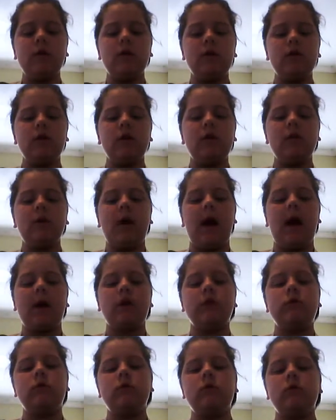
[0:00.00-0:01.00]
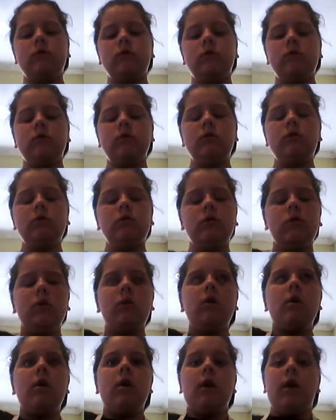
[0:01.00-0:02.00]
There's no actual
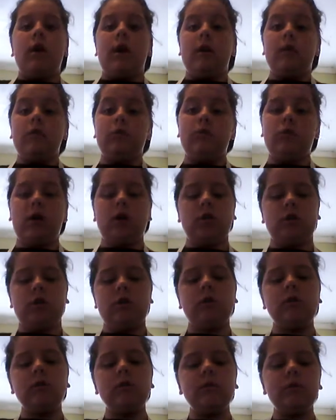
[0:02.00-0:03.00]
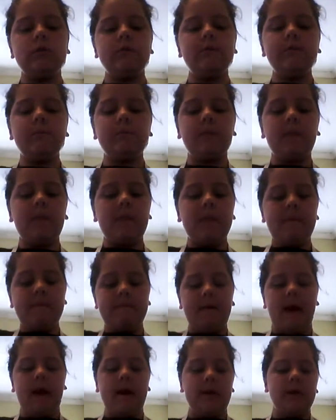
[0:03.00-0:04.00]
instructions
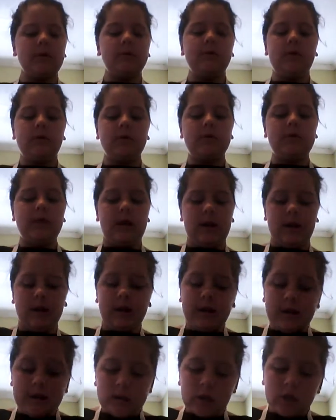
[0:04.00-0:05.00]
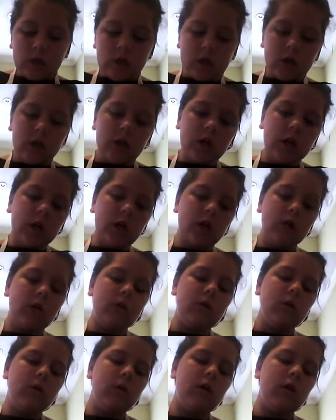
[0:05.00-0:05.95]
for how you're supposed to knead the cookie dough.